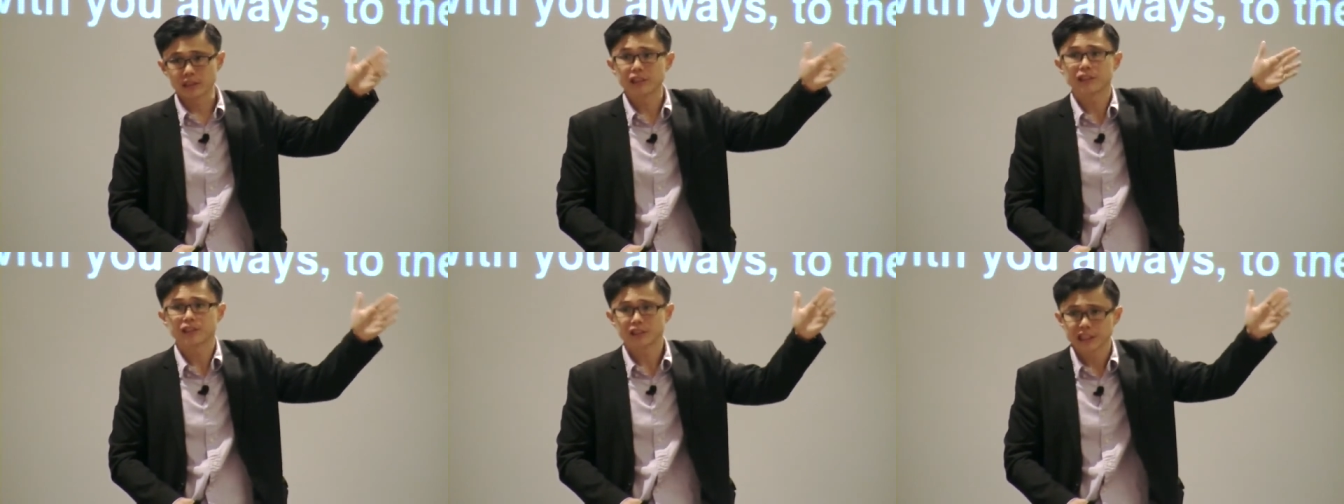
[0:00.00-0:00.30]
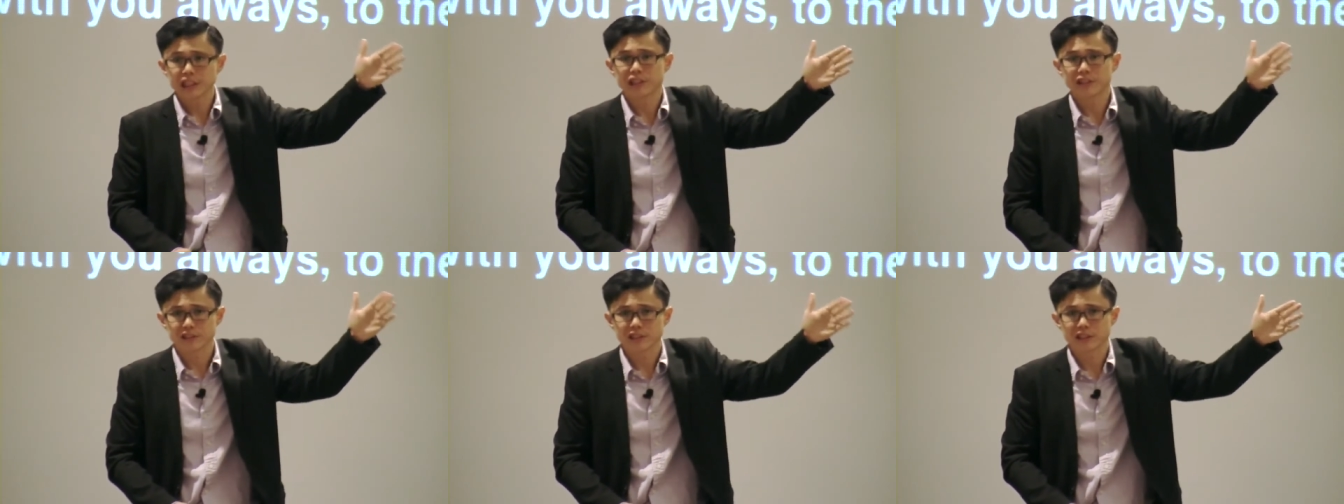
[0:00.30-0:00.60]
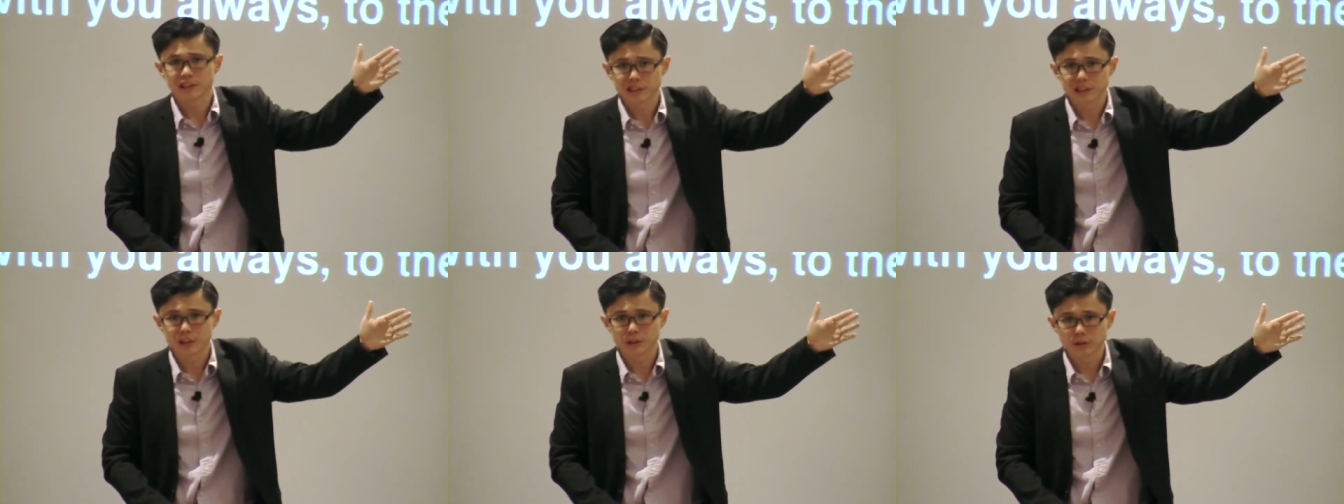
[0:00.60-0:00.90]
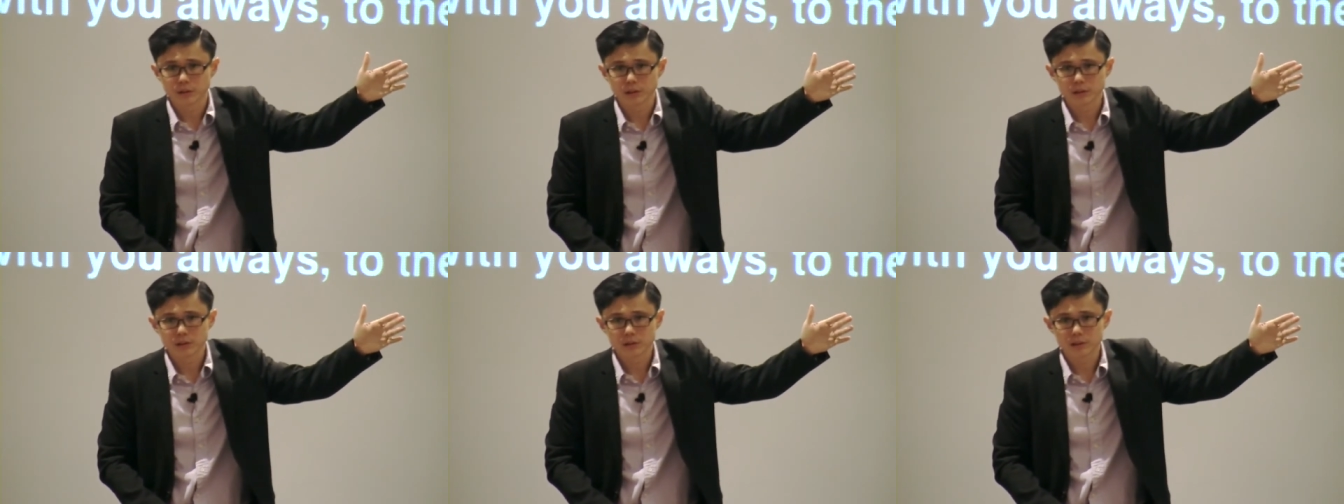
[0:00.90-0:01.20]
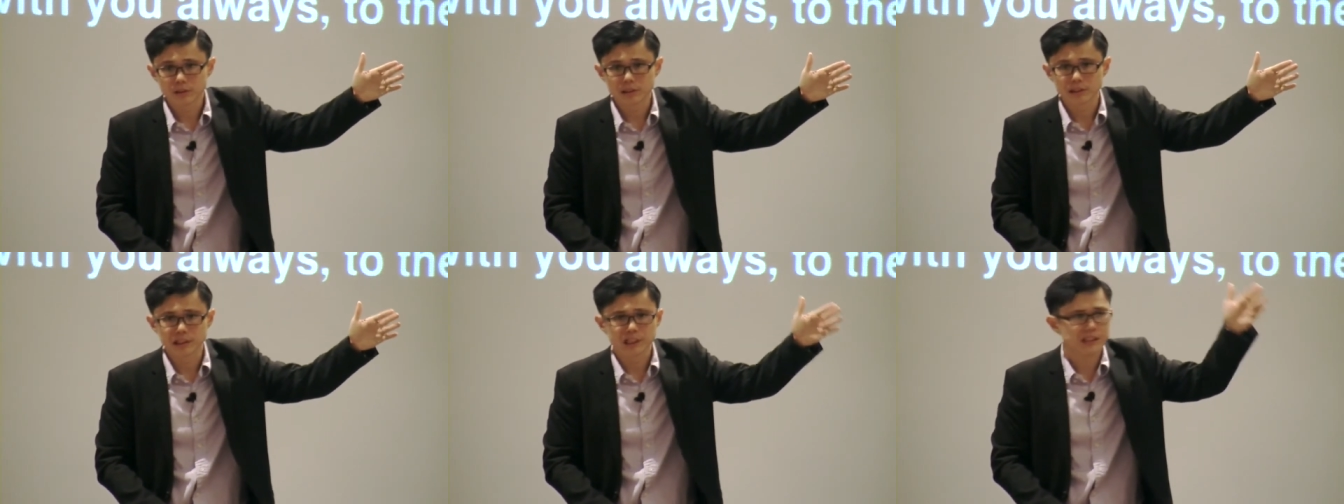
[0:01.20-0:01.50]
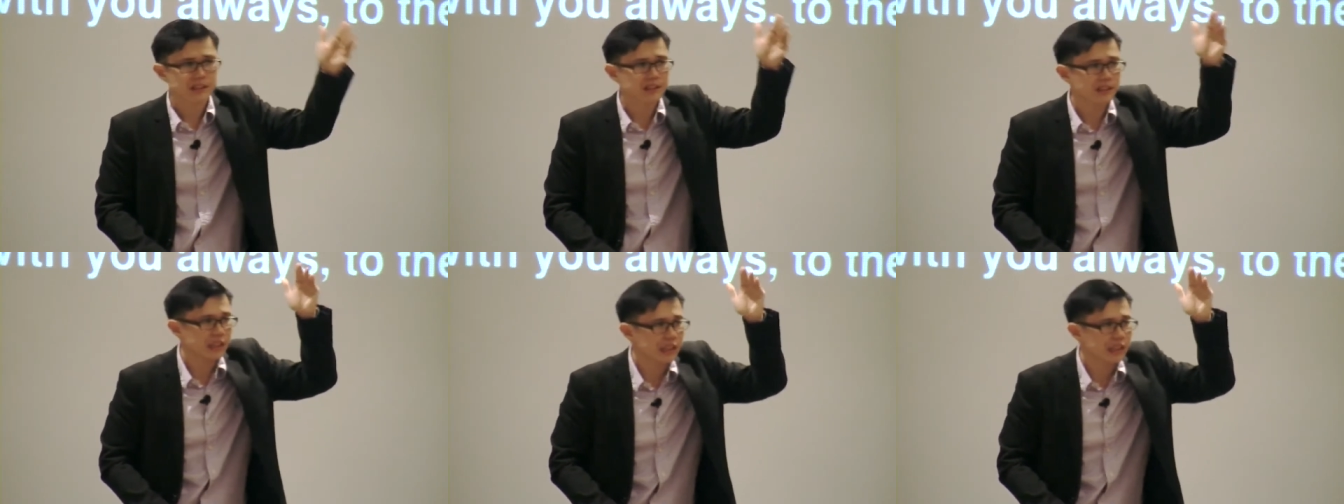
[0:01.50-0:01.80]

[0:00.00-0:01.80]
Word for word: This is the deal. This